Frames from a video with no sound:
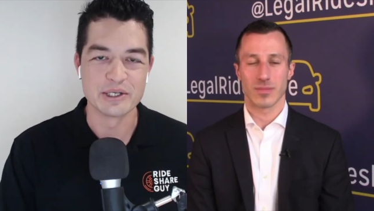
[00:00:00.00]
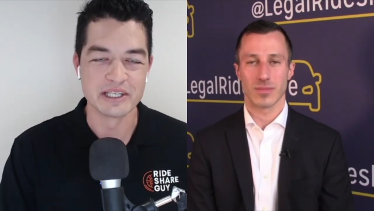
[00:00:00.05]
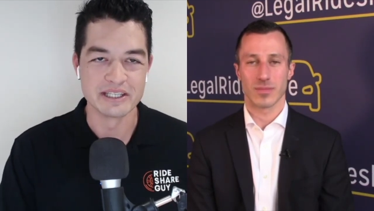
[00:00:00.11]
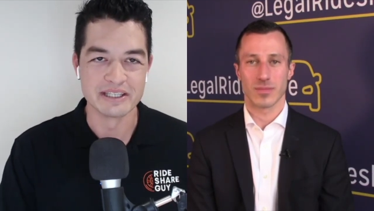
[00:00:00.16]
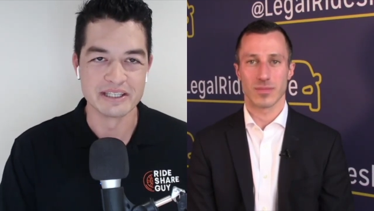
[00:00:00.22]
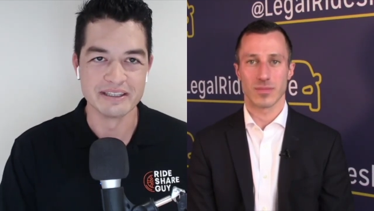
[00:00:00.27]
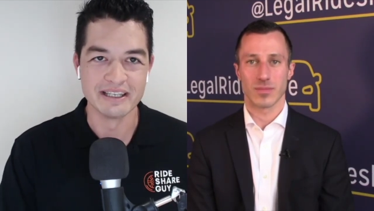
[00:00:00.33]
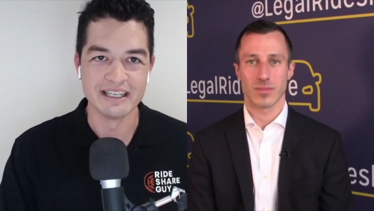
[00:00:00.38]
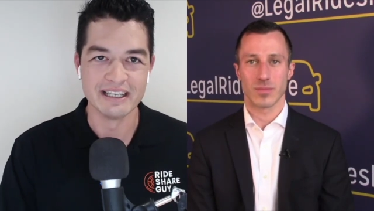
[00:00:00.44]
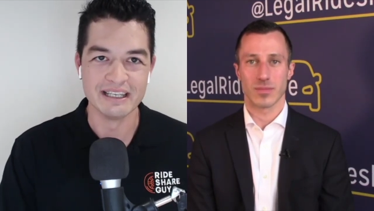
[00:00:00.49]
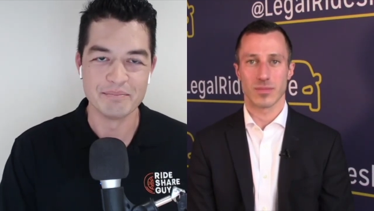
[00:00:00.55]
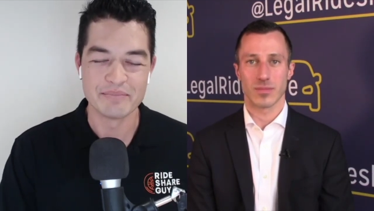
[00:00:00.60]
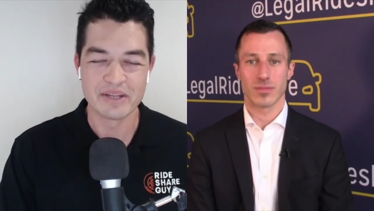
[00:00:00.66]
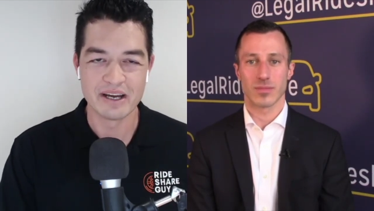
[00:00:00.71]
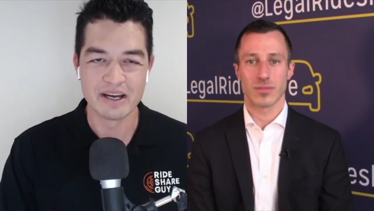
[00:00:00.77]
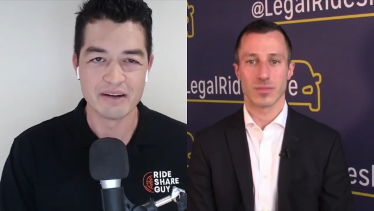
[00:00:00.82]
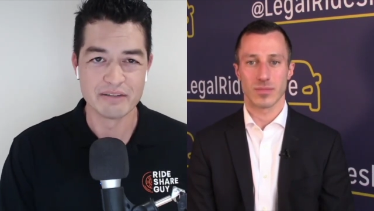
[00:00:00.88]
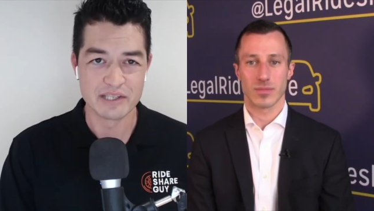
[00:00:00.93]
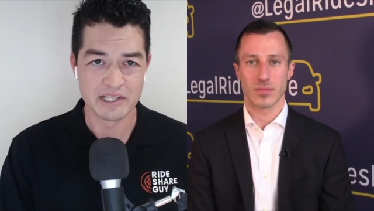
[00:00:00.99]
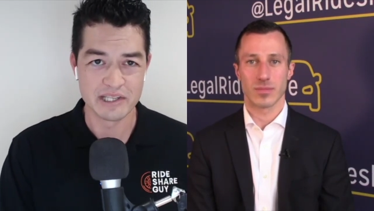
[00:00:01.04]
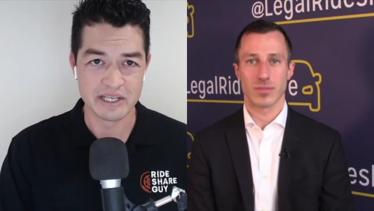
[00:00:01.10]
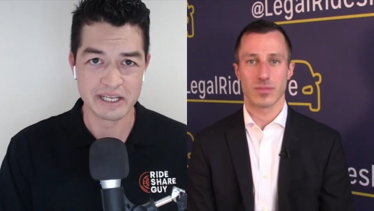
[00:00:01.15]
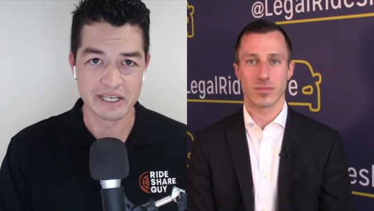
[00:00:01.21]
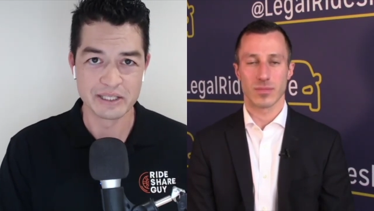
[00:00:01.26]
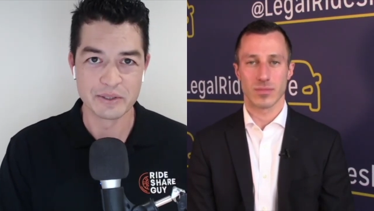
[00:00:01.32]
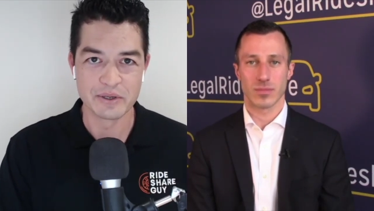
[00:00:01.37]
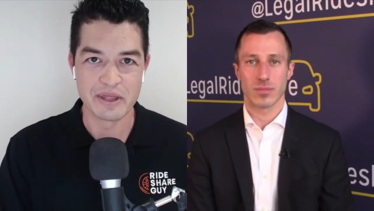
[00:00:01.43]
Speaker 1: And I usually um,
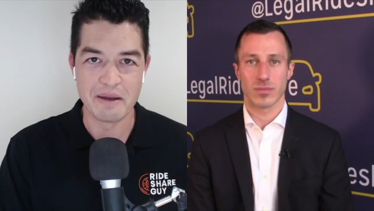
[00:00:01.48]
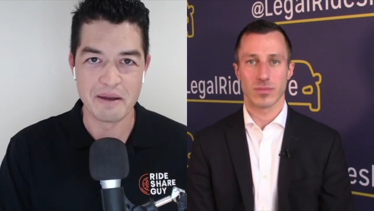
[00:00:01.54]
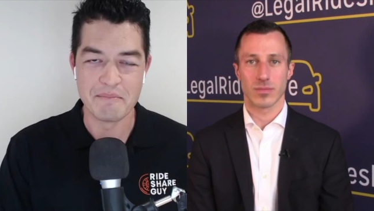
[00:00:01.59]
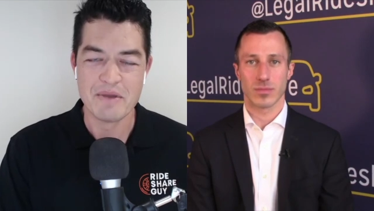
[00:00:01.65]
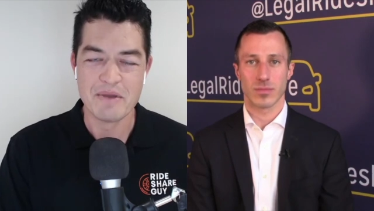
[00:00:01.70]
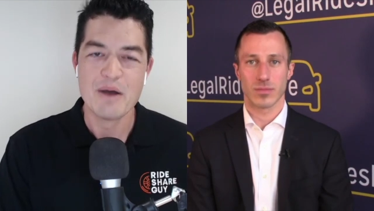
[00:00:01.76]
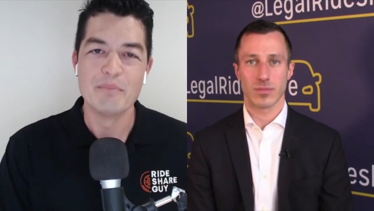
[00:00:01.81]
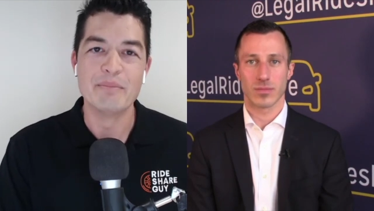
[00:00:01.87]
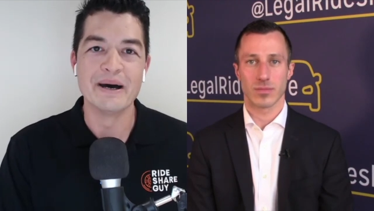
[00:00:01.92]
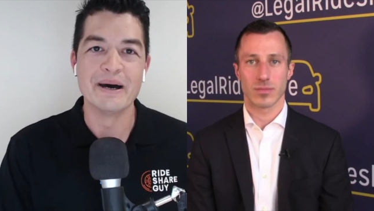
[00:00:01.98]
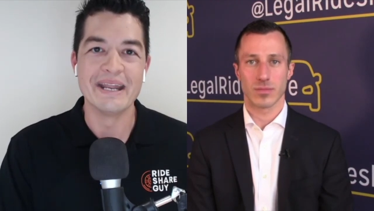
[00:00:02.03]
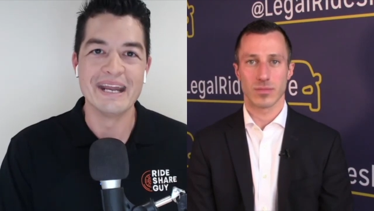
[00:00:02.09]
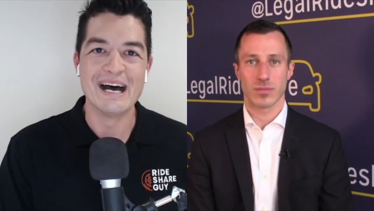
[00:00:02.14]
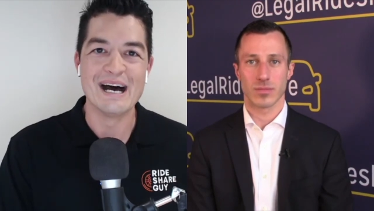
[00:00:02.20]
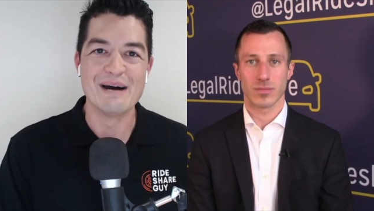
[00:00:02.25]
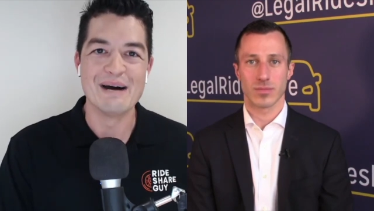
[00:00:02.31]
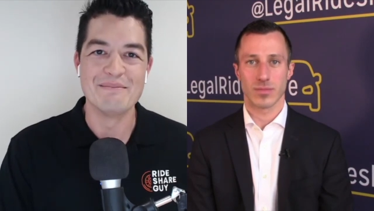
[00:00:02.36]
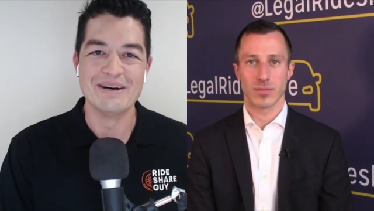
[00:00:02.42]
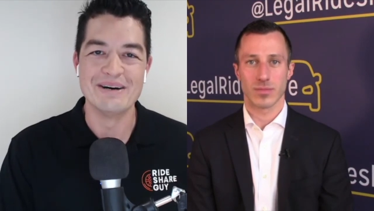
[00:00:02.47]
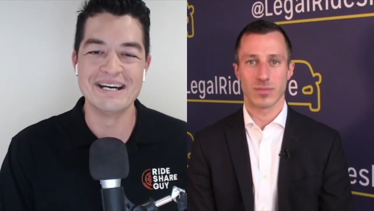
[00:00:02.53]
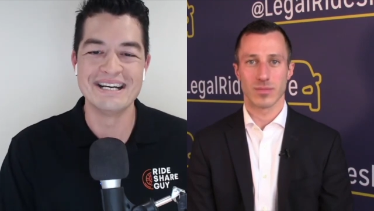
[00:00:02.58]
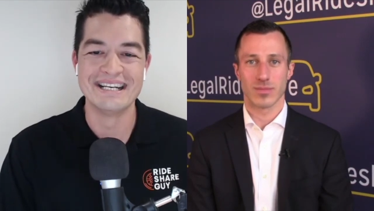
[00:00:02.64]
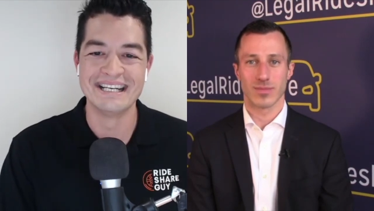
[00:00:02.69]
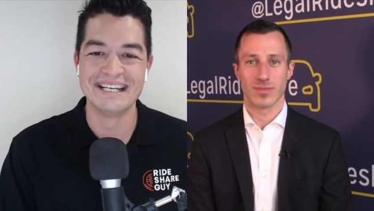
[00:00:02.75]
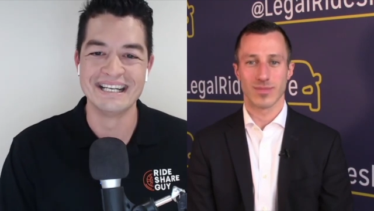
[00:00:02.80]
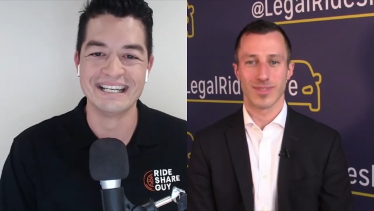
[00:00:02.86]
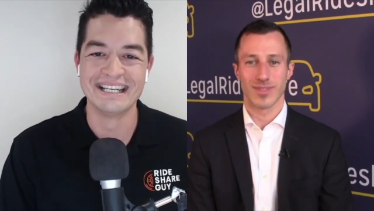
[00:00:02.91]
obviously ignore them. But
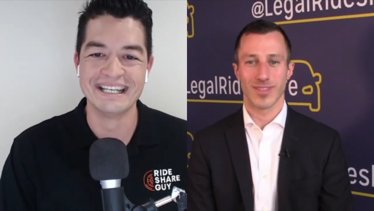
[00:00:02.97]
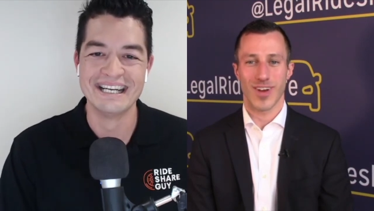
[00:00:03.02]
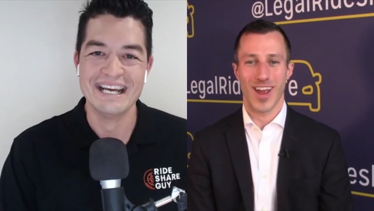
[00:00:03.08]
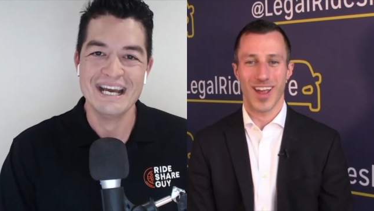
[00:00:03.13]
um,